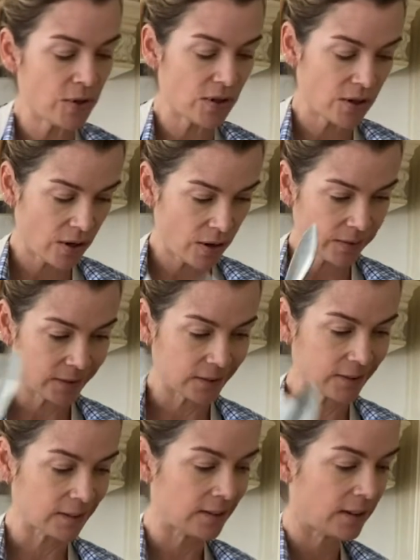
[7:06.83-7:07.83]
just gonna
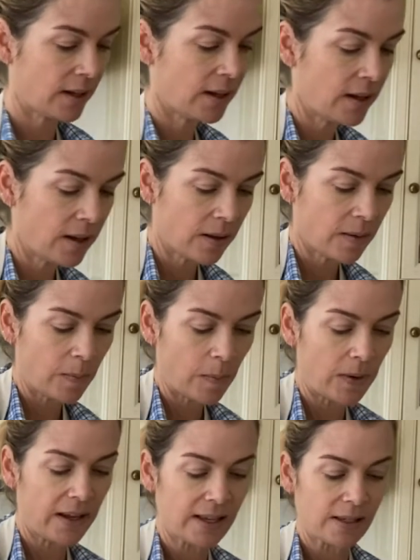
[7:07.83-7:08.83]

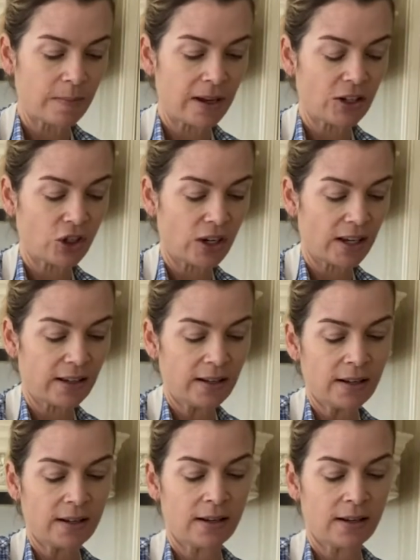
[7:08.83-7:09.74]
paste my chicken